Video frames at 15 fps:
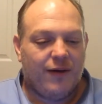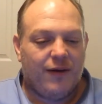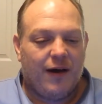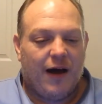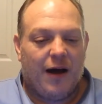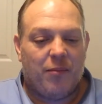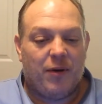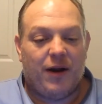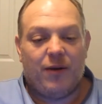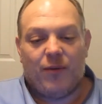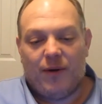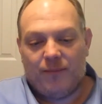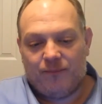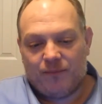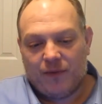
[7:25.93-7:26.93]
But
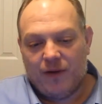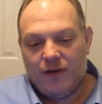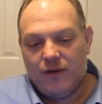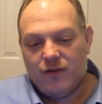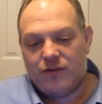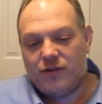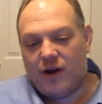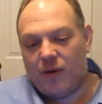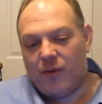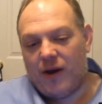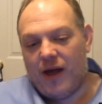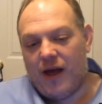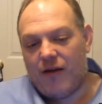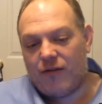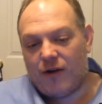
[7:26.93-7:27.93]
anyway, Stairway to
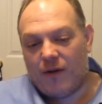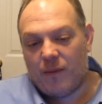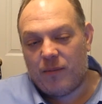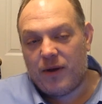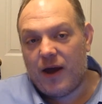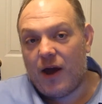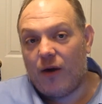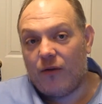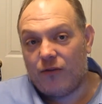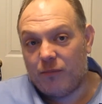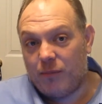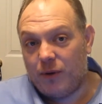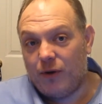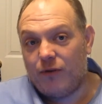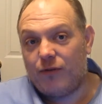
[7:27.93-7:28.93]
Heaven on the piano is a
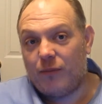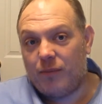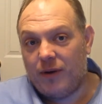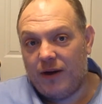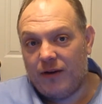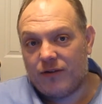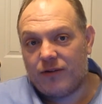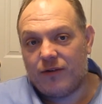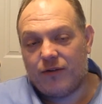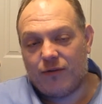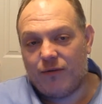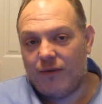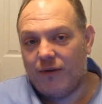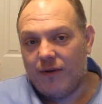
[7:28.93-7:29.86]
beautiful piece.